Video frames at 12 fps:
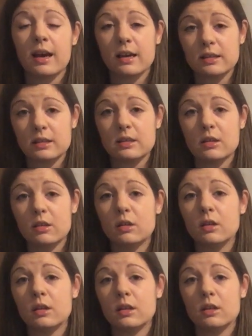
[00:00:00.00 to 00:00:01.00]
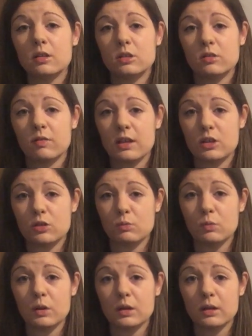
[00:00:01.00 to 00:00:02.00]
as is the ongoing
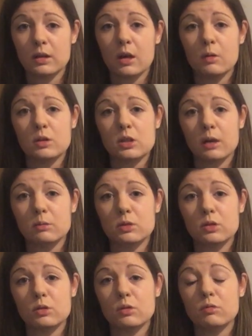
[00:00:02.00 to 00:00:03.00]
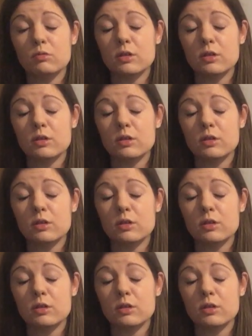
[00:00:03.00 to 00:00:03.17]
conservation work which helps to